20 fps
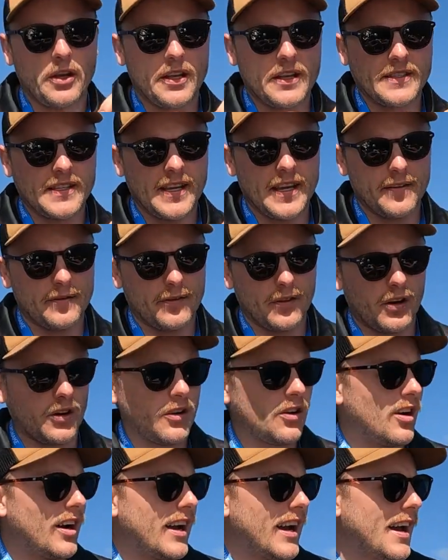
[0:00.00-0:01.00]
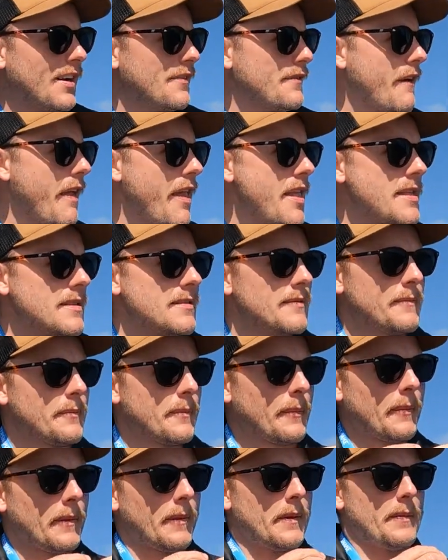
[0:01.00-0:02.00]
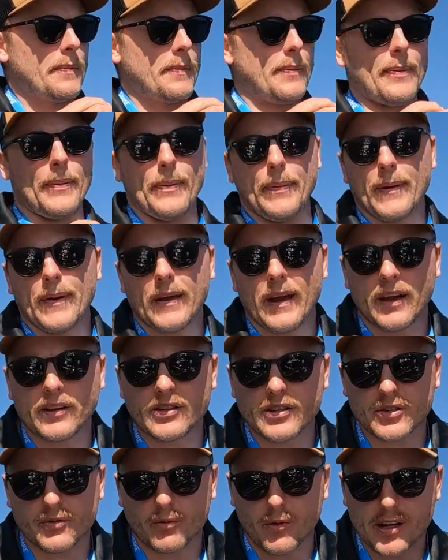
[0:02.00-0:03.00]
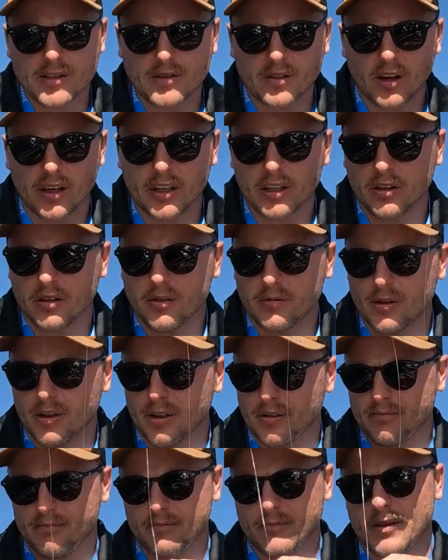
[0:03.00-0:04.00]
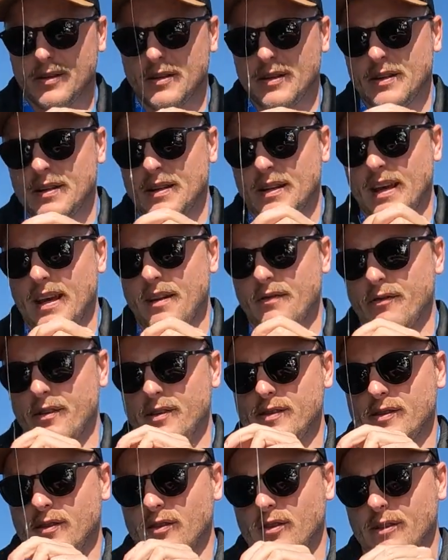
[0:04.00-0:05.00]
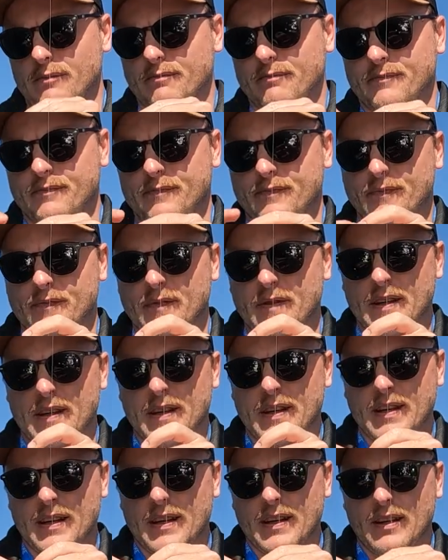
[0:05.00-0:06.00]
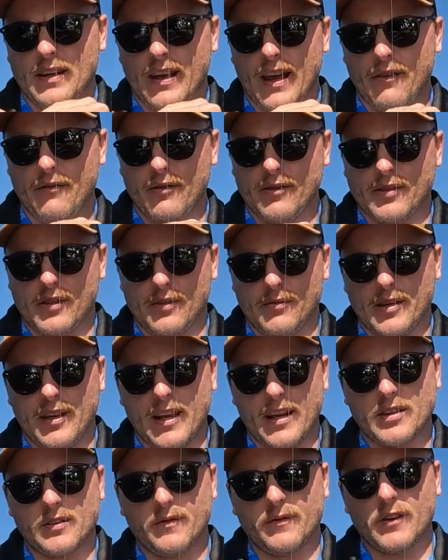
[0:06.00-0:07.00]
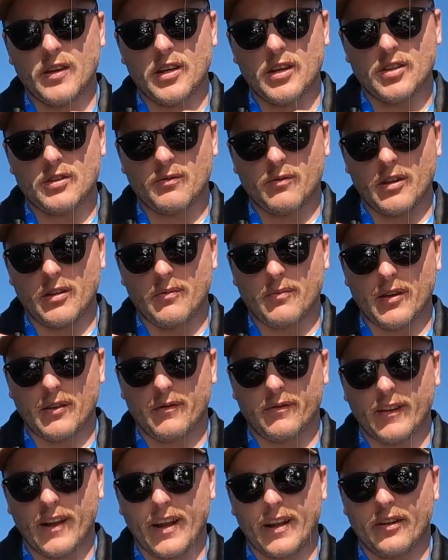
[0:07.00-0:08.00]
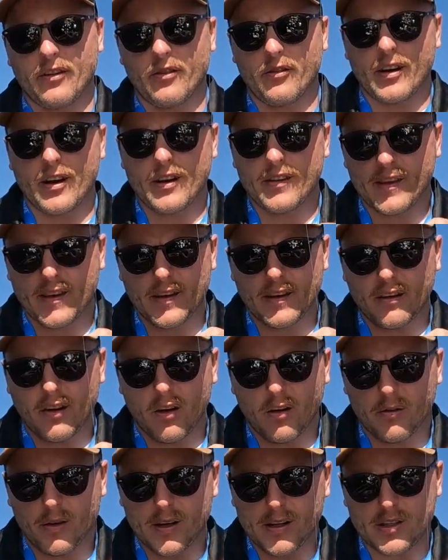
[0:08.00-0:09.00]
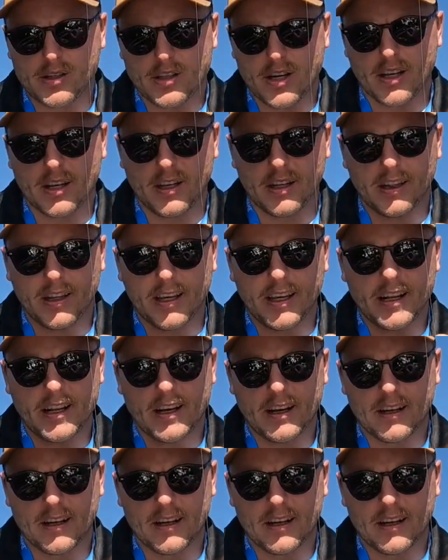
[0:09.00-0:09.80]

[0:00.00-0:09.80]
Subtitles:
Not your teeth like I have. And just retie your loop knot every time. Every time you catch a fish, whether it be a flathead or anything, always check